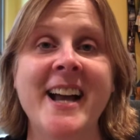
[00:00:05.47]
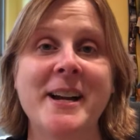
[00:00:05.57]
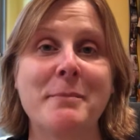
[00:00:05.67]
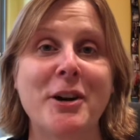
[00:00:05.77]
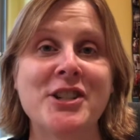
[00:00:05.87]

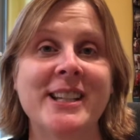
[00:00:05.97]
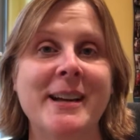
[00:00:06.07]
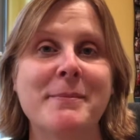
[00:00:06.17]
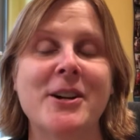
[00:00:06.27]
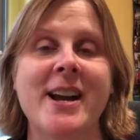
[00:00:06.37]
I'm Marjie
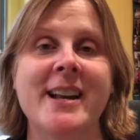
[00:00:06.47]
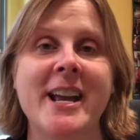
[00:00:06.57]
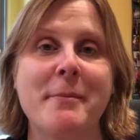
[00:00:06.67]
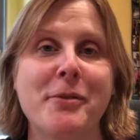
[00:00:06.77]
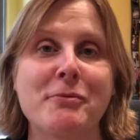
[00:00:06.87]
Kemper, and I
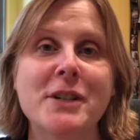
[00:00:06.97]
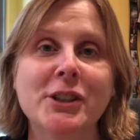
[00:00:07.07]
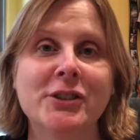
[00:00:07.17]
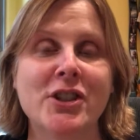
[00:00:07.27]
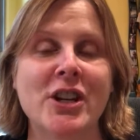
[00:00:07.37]
am
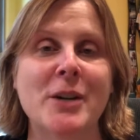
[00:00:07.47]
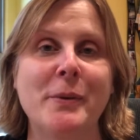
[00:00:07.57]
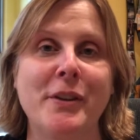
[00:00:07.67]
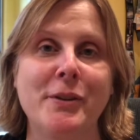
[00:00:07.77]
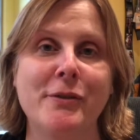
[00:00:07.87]
thrilled to share
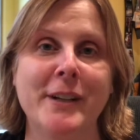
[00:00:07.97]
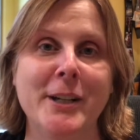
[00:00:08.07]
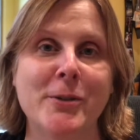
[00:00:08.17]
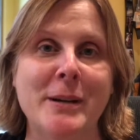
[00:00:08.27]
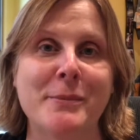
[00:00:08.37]
with you
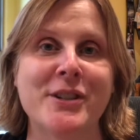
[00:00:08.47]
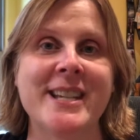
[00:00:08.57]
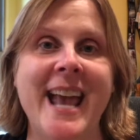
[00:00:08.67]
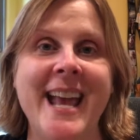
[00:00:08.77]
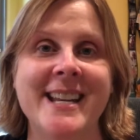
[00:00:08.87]
video number
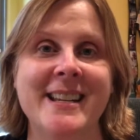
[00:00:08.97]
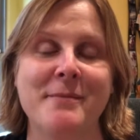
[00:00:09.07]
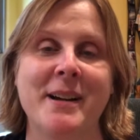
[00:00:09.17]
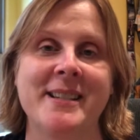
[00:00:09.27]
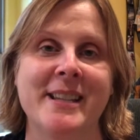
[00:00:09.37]
10 in
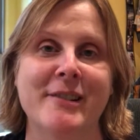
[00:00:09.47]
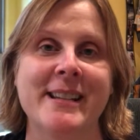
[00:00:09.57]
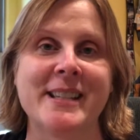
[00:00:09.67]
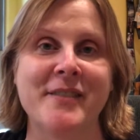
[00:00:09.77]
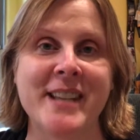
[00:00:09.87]
my
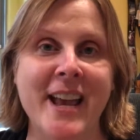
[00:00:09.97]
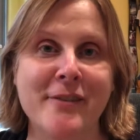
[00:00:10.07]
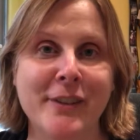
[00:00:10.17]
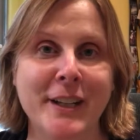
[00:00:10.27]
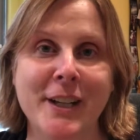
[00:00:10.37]
series of
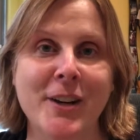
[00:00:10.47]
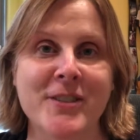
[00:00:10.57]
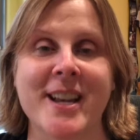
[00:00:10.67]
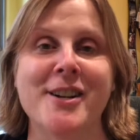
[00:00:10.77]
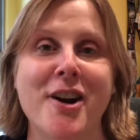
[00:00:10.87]
10
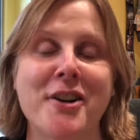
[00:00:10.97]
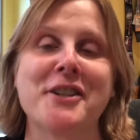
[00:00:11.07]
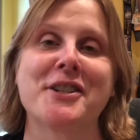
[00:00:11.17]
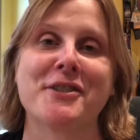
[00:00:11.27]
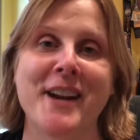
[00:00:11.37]
videos on
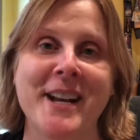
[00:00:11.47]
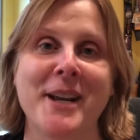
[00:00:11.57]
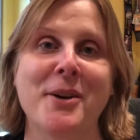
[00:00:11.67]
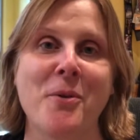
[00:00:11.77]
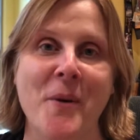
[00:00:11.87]
artist
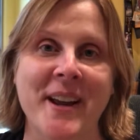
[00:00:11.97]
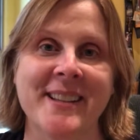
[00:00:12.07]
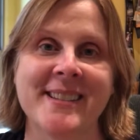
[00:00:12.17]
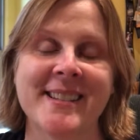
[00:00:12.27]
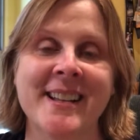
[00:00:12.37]
trading
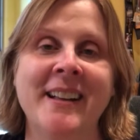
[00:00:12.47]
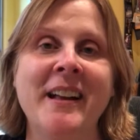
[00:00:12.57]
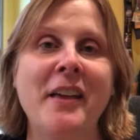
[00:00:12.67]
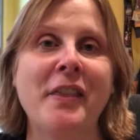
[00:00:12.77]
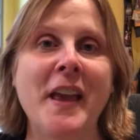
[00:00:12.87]
coins.
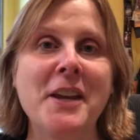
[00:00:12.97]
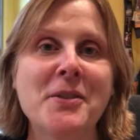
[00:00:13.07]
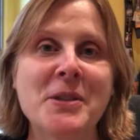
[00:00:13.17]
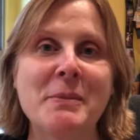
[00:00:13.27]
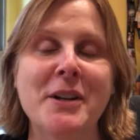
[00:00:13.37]
Thank you
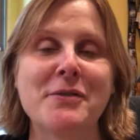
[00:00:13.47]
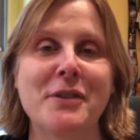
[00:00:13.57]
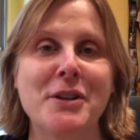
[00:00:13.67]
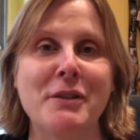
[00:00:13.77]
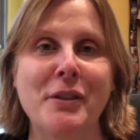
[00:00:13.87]
so much for
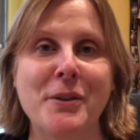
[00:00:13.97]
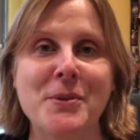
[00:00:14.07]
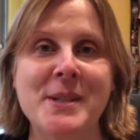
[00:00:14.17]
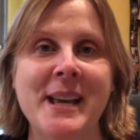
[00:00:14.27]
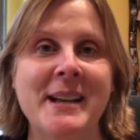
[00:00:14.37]
your
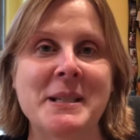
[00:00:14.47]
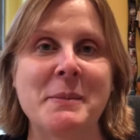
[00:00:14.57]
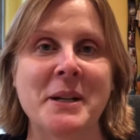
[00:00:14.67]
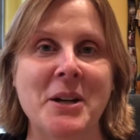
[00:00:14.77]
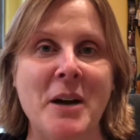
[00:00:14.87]
enthusiasm
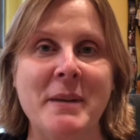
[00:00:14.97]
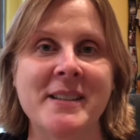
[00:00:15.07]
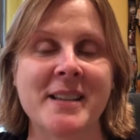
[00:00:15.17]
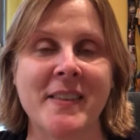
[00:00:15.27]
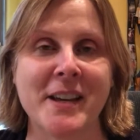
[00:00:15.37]
and
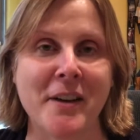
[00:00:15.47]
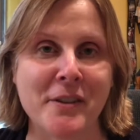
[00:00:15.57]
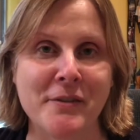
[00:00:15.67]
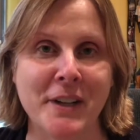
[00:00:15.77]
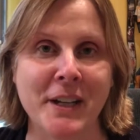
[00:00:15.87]
comments on the
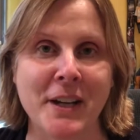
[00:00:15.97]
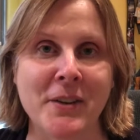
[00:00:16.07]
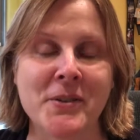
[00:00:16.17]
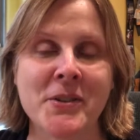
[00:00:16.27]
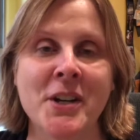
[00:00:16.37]
other
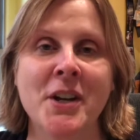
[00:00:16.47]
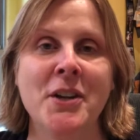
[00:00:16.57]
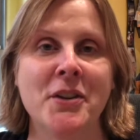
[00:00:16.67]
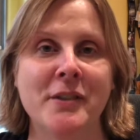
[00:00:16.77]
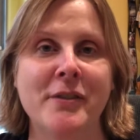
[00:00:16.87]
videos.
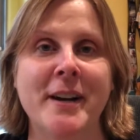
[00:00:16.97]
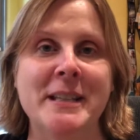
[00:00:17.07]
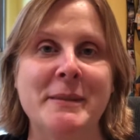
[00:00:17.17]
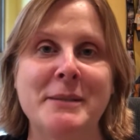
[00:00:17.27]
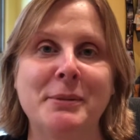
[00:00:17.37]
You can find
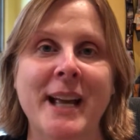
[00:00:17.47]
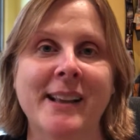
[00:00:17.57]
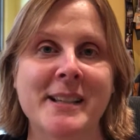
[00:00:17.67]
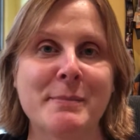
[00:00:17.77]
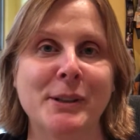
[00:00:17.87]
them in the
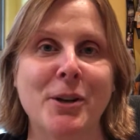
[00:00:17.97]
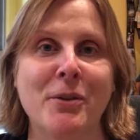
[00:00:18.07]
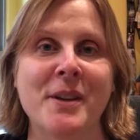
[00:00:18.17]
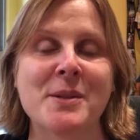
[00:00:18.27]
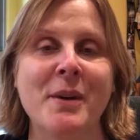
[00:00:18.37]
playlist below
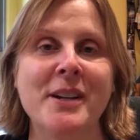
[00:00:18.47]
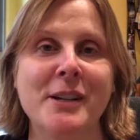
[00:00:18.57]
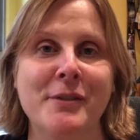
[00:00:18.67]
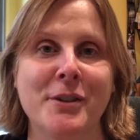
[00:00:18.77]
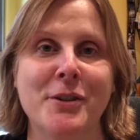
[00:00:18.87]
this one
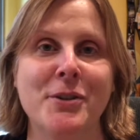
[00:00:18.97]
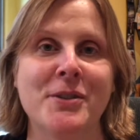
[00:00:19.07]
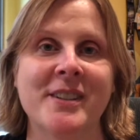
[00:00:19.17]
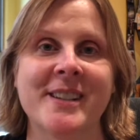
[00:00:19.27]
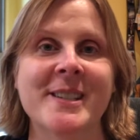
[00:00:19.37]
if you're new
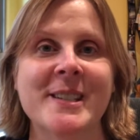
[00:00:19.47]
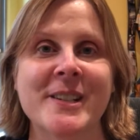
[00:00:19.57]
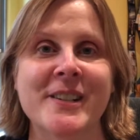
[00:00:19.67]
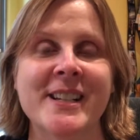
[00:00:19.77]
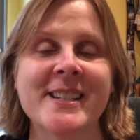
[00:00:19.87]
to this
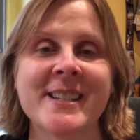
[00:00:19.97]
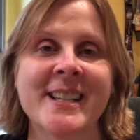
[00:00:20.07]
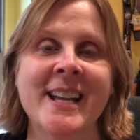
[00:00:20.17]
series.